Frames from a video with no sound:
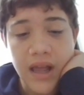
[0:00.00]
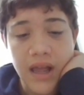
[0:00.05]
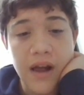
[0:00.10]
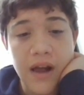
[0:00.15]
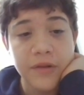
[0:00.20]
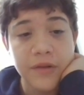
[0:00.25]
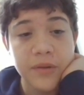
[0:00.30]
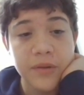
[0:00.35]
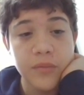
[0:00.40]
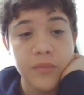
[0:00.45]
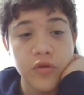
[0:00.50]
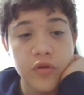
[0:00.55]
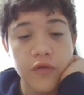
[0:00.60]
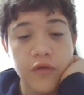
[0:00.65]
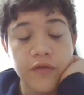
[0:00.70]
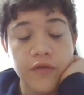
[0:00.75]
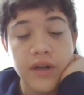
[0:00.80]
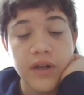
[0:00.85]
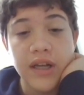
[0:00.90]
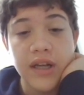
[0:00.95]
After
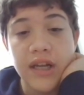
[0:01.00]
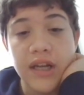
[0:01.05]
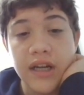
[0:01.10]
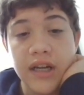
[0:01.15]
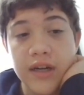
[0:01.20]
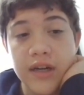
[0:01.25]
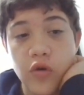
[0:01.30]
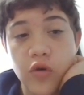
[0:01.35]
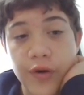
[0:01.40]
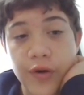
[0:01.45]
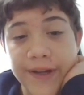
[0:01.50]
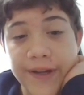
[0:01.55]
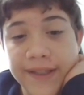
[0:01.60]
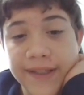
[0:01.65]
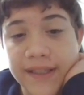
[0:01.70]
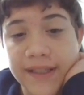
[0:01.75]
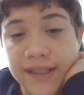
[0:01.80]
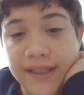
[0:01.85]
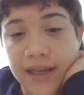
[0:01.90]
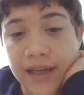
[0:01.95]
move Queen
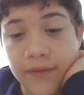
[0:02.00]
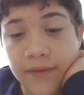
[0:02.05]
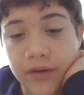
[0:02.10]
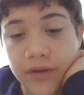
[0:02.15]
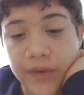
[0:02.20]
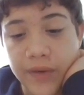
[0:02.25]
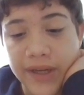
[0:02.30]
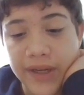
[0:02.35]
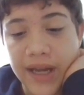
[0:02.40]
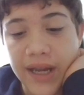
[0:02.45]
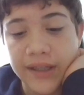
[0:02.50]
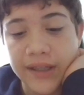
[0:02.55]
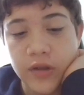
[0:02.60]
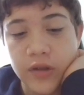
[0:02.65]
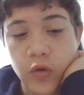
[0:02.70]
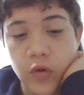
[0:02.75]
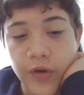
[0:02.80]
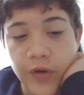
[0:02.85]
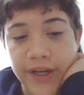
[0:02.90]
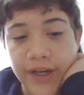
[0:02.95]
d7, we
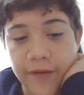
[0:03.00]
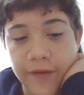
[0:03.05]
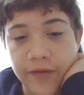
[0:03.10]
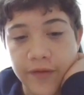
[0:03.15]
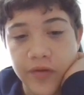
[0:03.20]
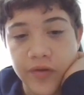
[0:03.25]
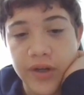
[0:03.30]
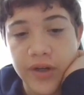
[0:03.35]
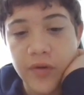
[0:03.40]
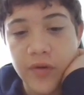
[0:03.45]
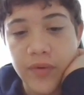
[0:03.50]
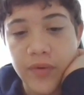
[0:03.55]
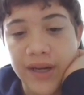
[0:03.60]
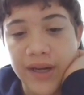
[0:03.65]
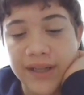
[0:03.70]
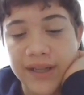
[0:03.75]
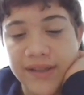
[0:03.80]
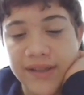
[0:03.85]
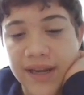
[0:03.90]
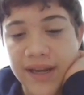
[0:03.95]
get Queen f3, we
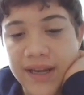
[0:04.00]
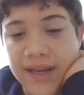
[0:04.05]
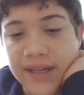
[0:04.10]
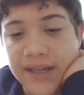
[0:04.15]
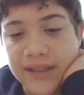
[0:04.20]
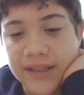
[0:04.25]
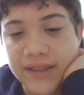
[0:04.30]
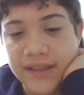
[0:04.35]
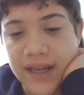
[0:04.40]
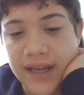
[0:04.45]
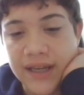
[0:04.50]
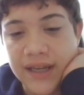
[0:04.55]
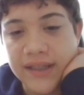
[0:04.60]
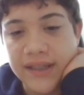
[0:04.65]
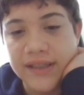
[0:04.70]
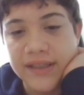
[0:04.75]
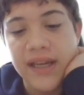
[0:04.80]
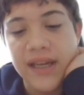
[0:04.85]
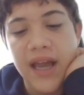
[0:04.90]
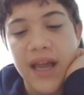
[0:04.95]
get takes,
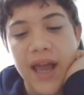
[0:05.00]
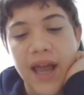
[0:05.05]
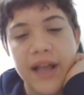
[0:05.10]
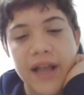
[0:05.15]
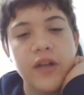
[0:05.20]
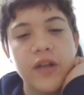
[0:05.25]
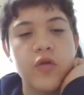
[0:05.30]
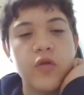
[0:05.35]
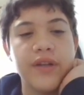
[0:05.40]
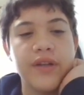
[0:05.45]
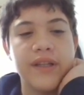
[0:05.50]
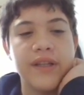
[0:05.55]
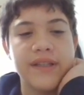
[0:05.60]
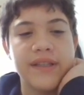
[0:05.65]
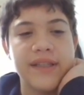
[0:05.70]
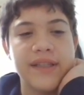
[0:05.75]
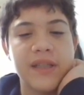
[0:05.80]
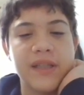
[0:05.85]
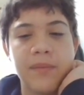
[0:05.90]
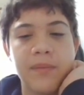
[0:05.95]
and Queen
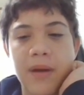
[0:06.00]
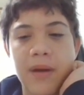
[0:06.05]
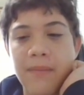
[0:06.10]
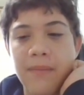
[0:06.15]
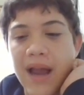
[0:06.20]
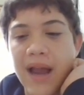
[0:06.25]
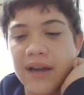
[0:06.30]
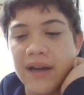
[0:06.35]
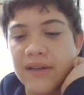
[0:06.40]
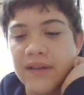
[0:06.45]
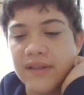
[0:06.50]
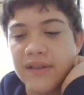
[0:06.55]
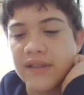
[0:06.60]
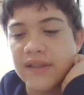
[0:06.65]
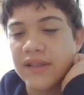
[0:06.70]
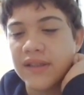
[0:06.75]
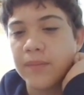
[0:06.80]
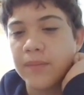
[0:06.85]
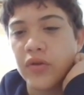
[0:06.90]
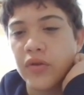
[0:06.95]
e6 by
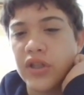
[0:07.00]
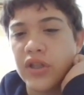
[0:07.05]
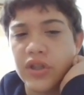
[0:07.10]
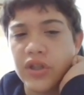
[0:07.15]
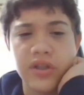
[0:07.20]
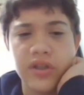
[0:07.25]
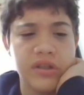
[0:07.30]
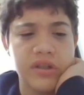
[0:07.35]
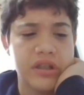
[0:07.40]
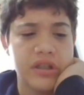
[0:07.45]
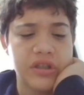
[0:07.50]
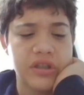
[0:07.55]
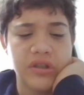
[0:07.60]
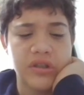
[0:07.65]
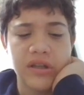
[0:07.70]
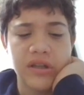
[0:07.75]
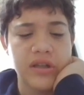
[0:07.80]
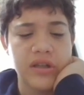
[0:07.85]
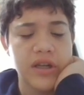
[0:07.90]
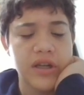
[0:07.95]
Magnus. This position is just
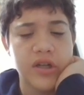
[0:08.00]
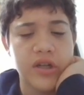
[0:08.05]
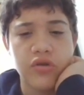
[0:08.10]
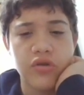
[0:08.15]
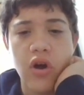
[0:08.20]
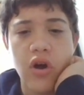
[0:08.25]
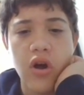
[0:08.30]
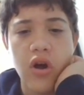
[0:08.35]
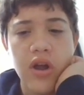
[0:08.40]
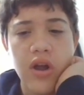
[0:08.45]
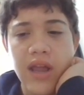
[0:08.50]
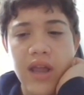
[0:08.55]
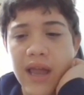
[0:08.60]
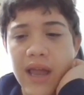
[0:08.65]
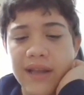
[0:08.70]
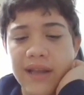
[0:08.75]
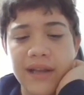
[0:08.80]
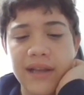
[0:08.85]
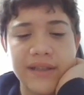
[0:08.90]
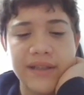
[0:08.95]
a draw,
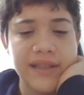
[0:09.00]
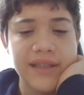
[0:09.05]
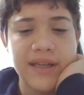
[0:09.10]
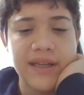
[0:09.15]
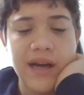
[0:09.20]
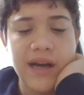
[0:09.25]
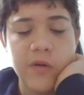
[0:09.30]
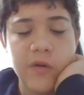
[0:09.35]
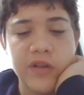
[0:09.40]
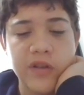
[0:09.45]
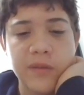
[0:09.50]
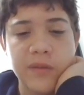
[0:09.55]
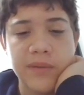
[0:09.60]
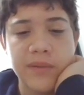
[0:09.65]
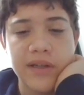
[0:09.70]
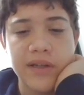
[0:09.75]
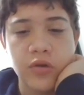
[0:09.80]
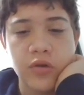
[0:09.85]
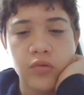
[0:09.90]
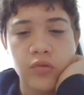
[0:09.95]
and let's see how these
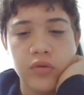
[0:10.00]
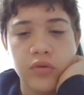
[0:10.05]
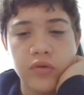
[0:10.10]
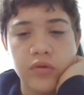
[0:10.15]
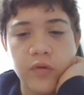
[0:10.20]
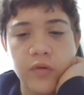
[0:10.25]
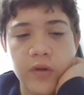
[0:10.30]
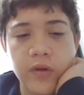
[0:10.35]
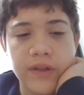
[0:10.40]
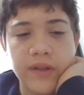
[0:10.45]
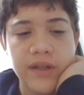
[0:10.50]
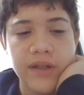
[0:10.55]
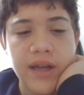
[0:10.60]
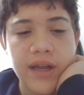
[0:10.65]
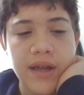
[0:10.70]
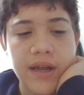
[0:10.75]
players will do it.